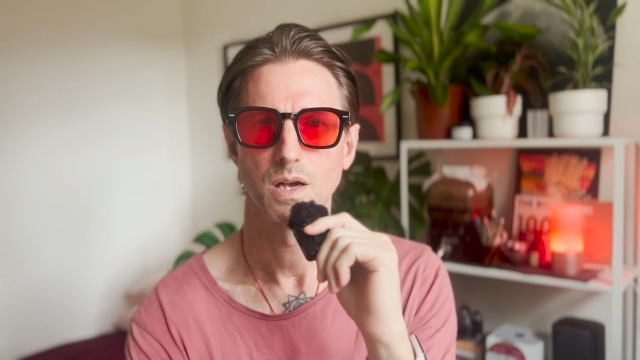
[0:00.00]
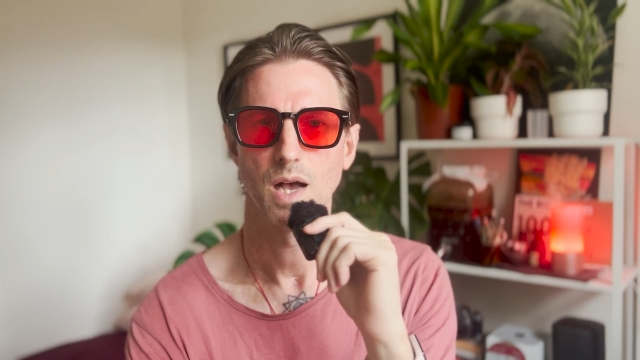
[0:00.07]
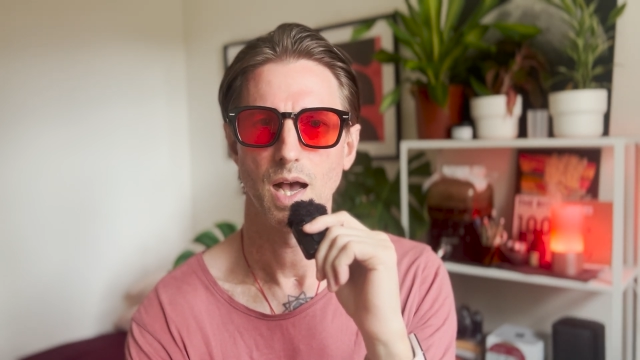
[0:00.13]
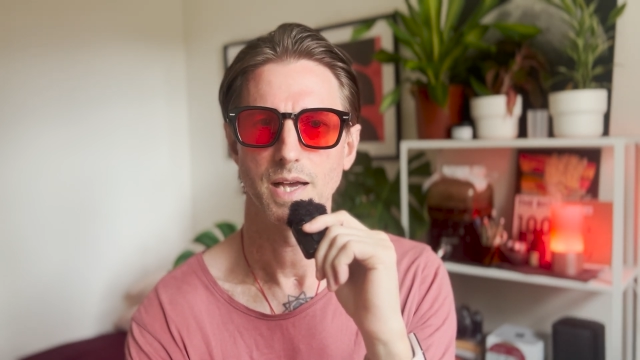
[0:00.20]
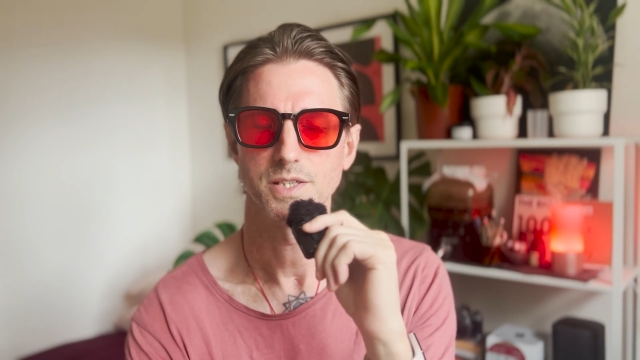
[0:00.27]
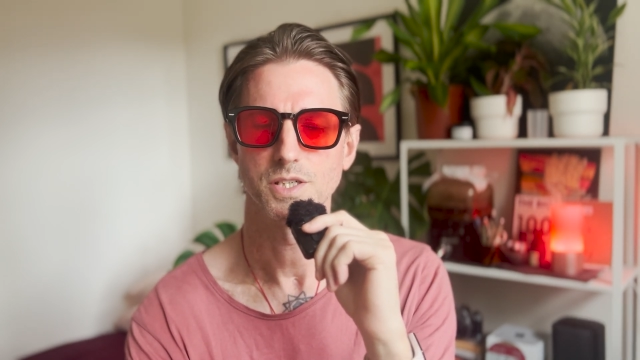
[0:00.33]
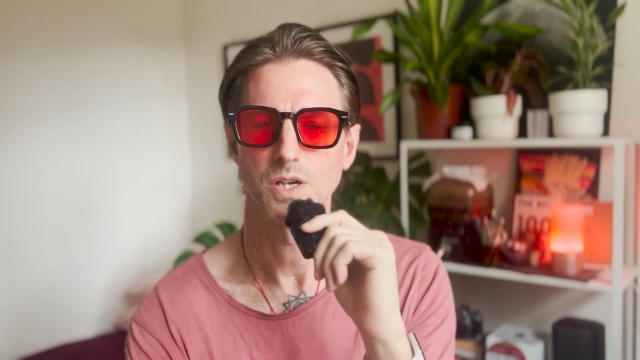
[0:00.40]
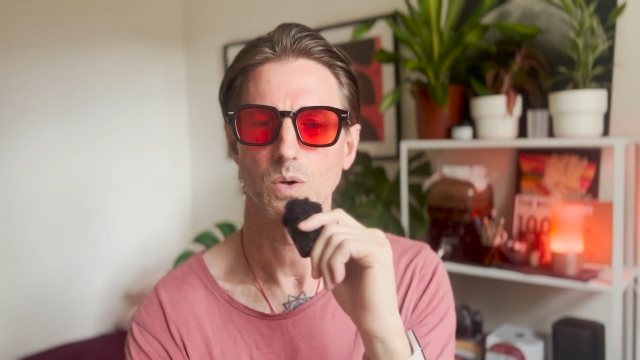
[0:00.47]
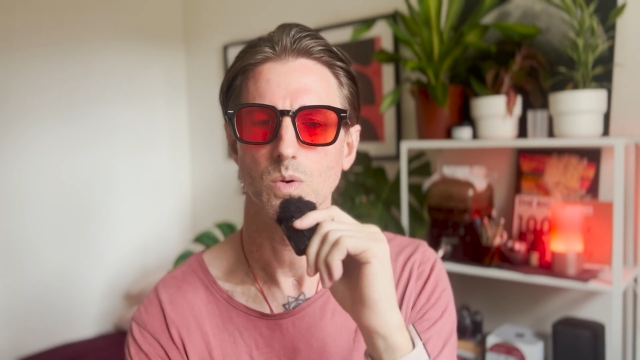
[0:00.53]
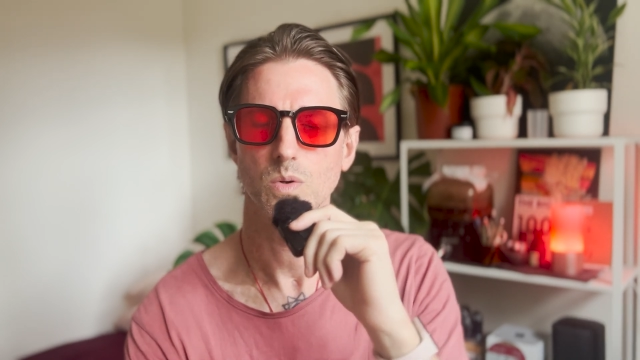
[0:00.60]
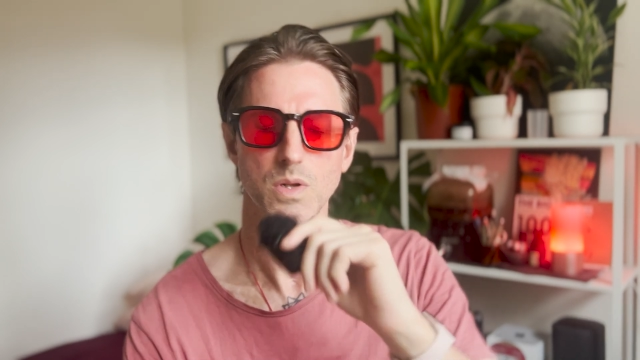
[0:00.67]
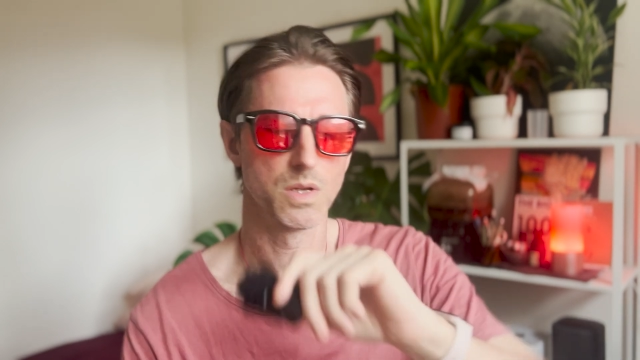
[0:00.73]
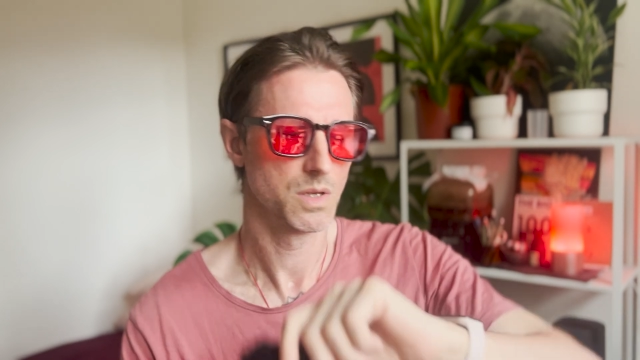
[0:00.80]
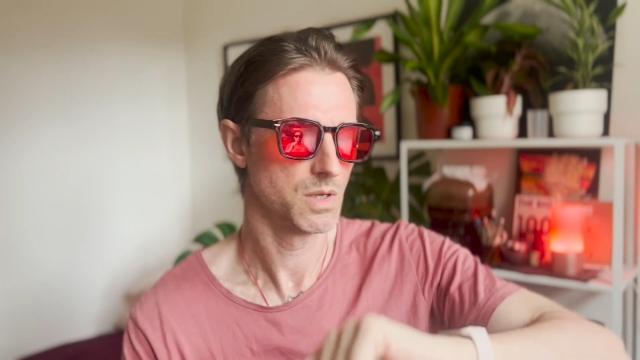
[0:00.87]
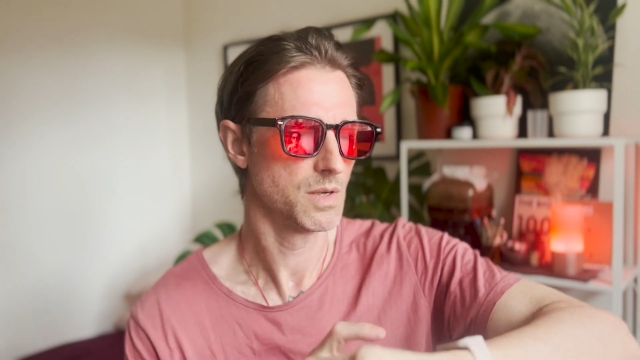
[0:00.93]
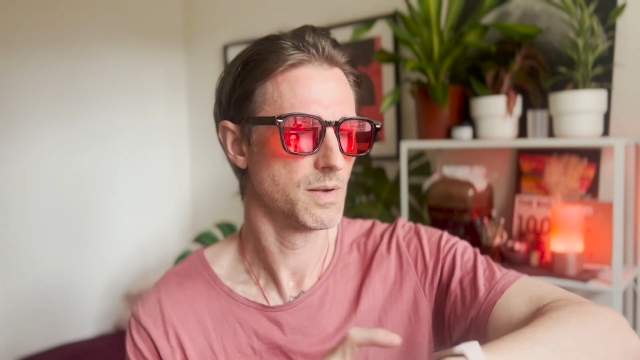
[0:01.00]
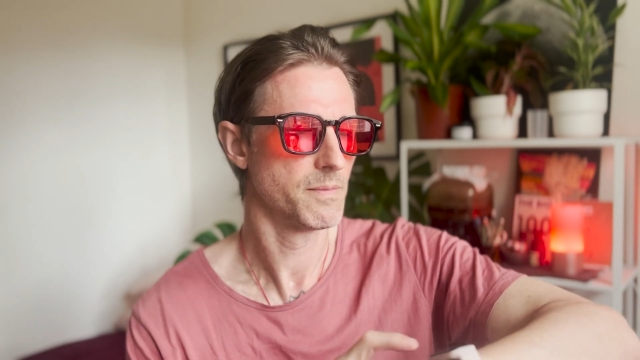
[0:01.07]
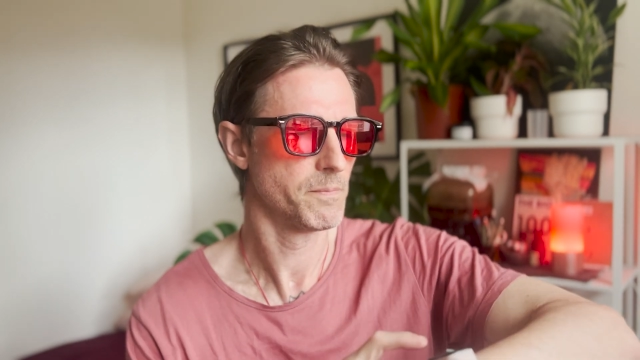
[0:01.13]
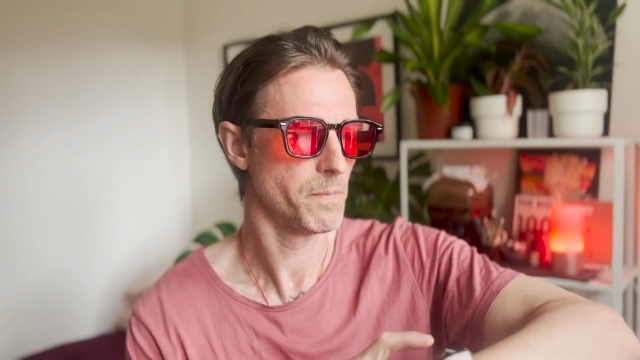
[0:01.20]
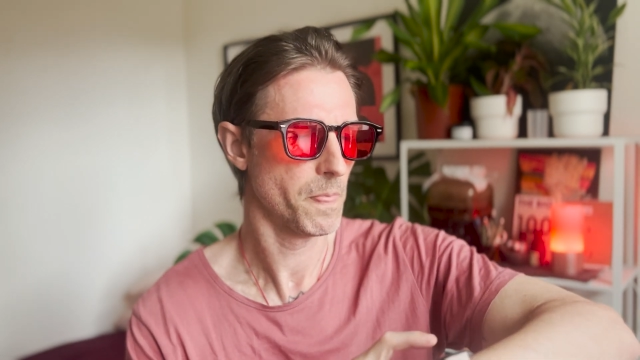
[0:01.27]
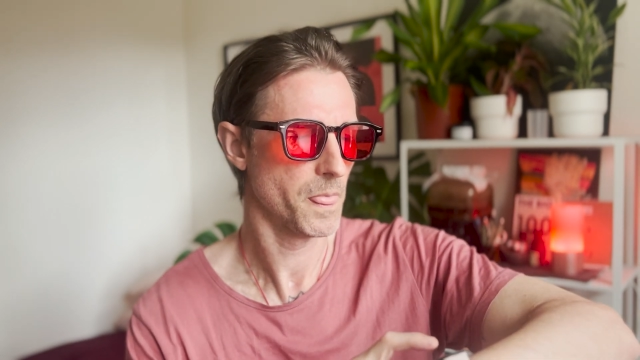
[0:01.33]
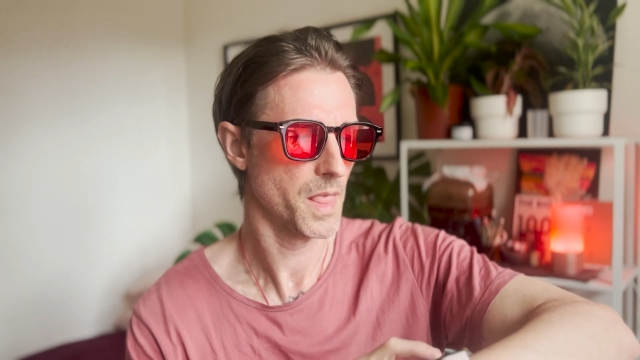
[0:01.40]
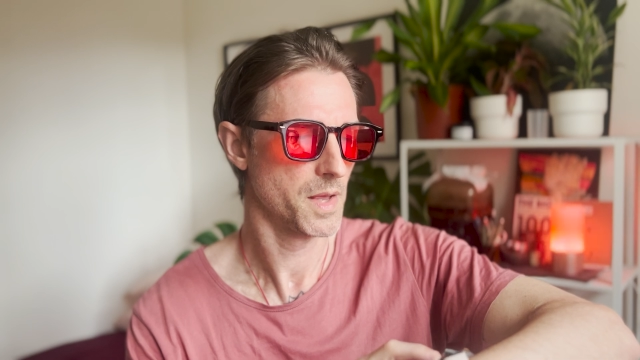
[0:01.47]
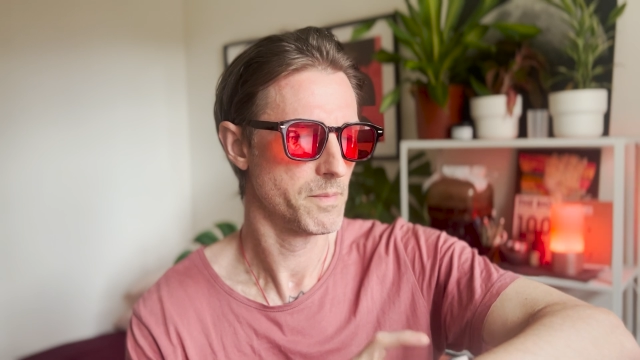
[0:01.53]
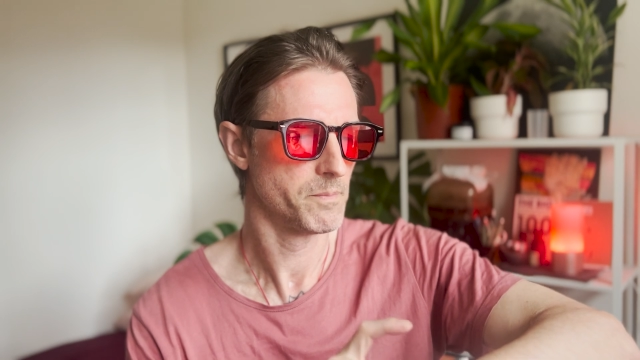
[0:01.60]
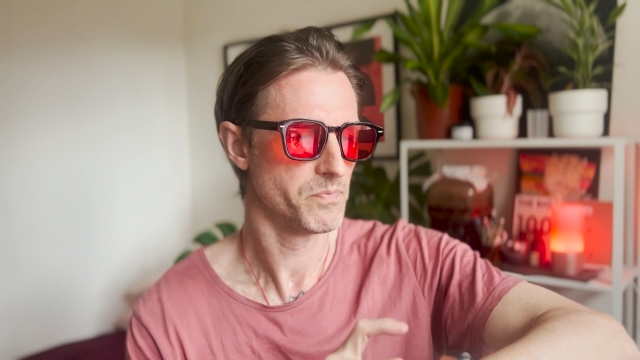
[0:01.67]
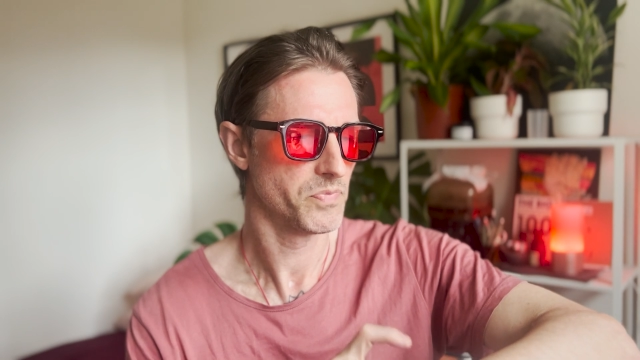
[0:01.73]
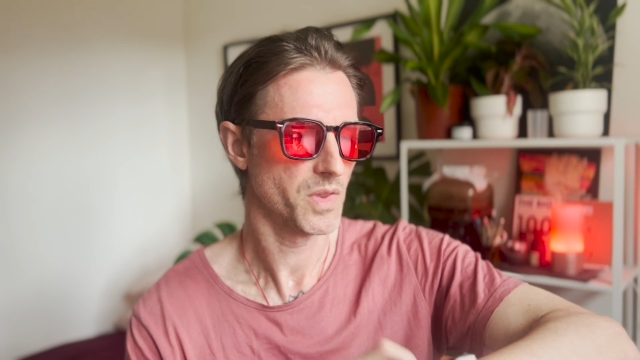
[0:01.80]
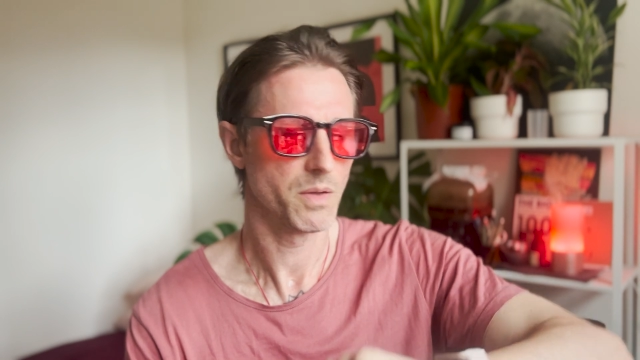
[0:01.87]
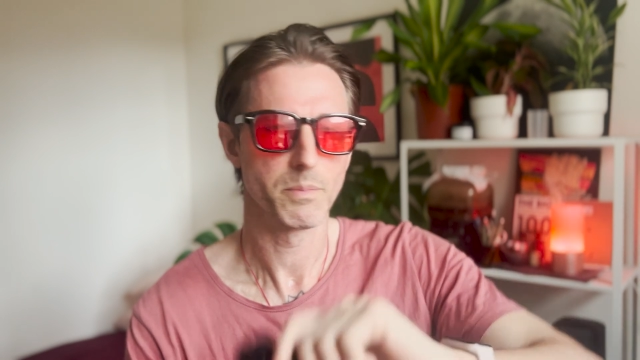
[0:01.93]
I don't,
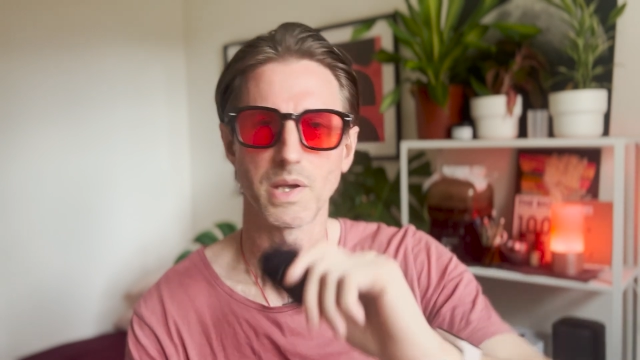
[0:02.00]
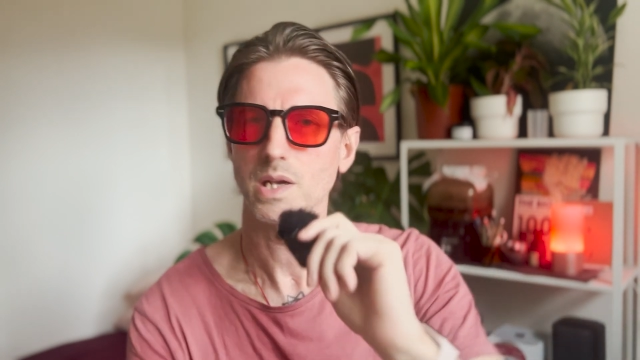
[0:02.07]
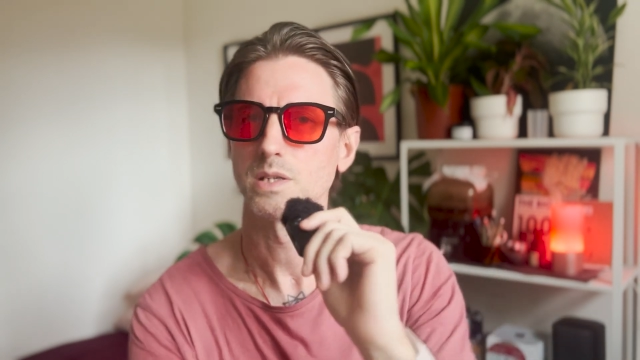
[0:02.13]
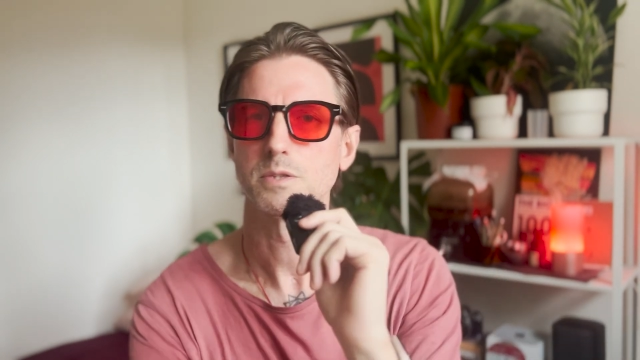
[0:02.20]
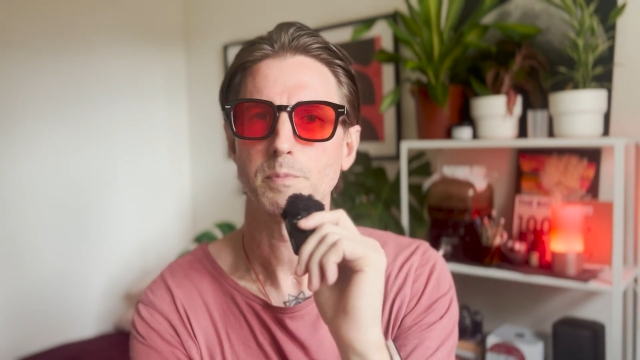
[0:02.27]
because